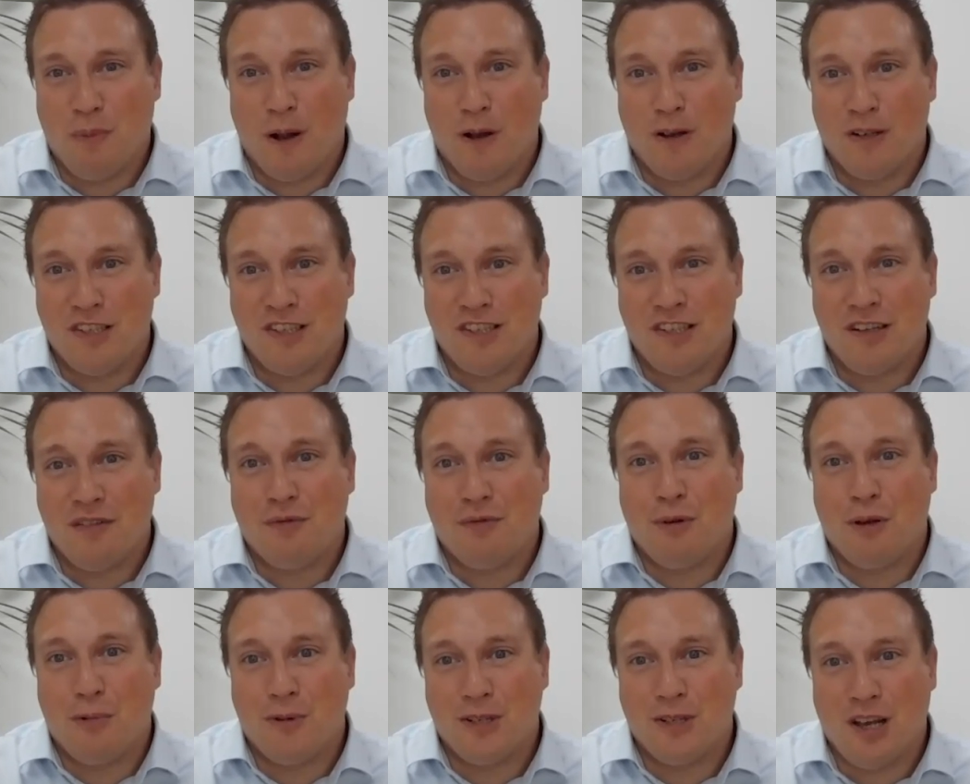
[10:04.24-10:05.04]
policies
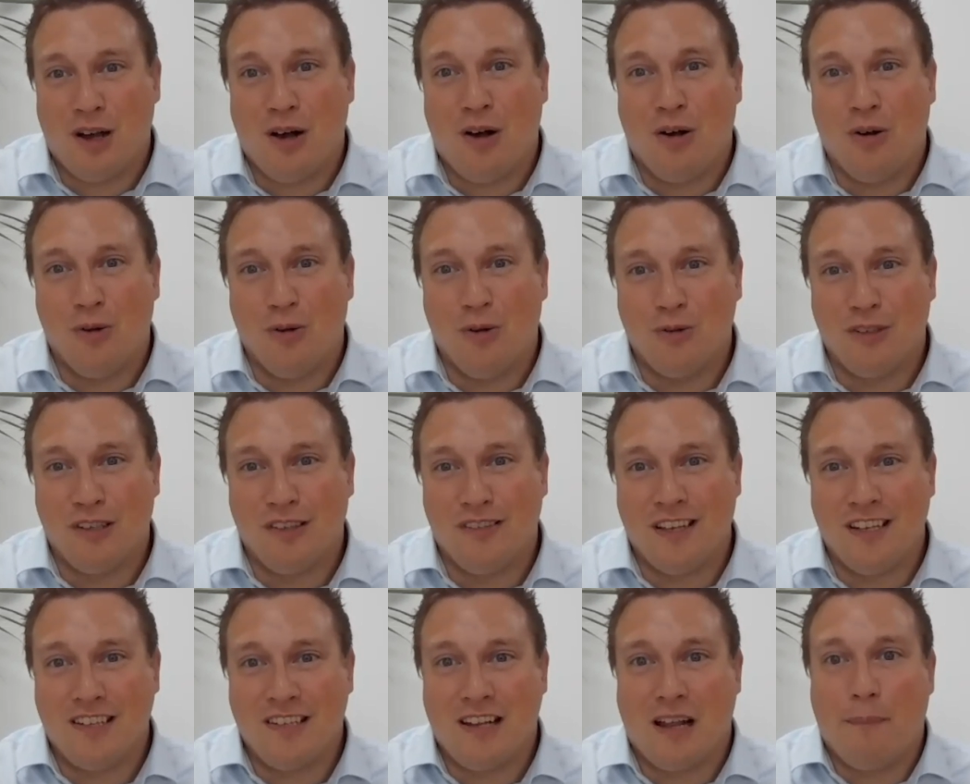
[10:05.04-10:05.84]
if we were to hold
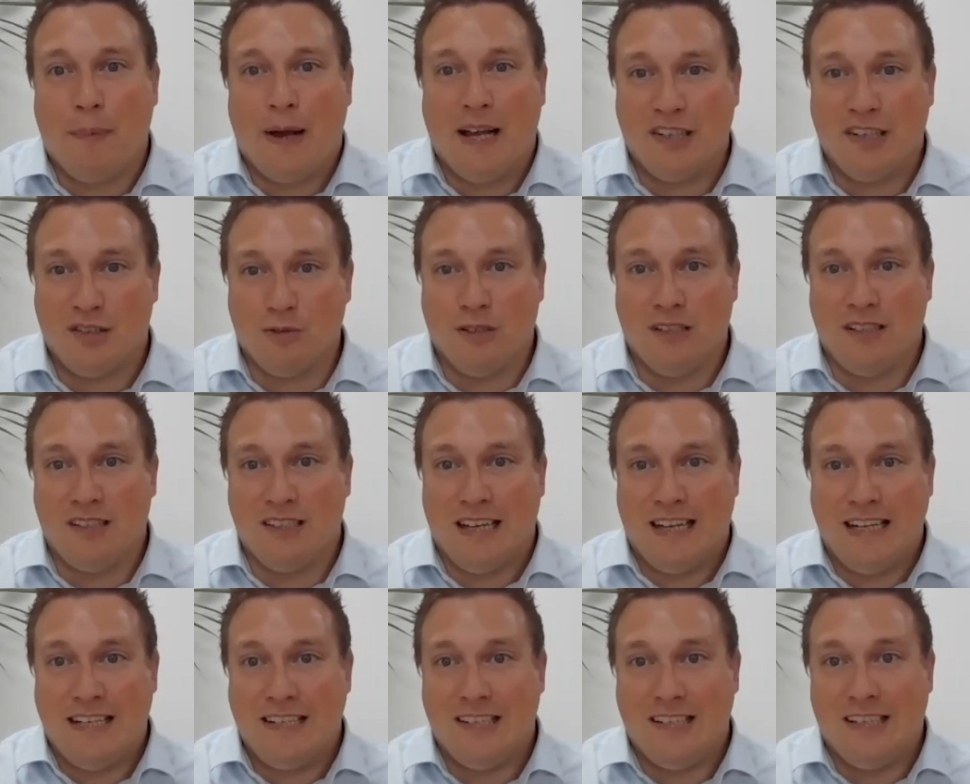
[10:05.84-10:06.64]
things like password
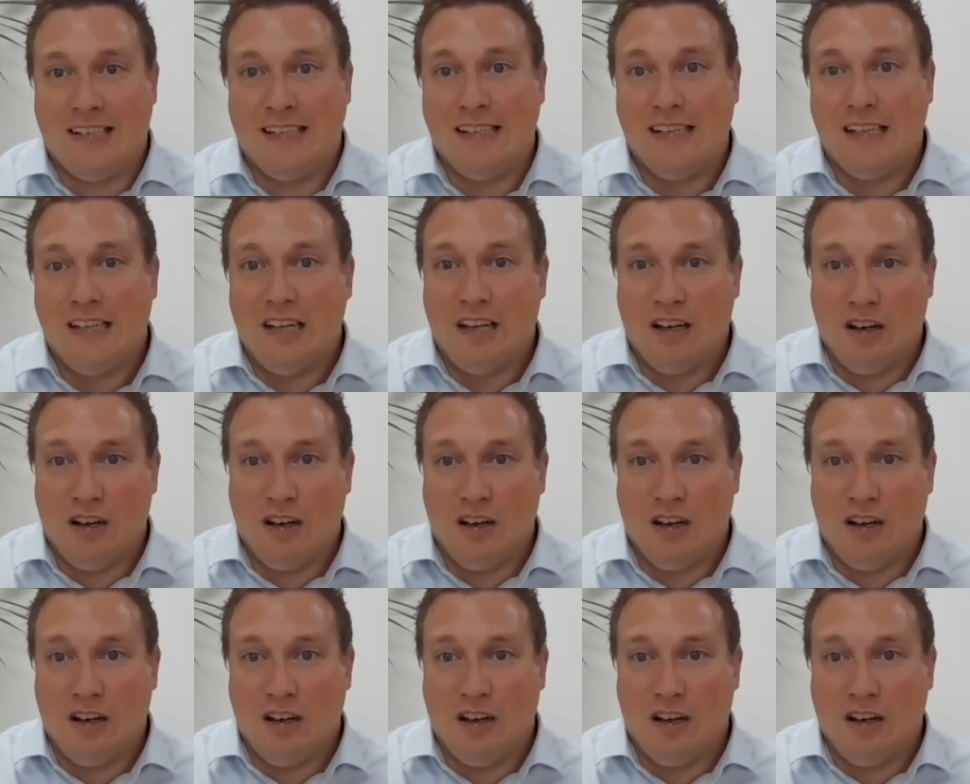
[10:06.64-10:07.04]
data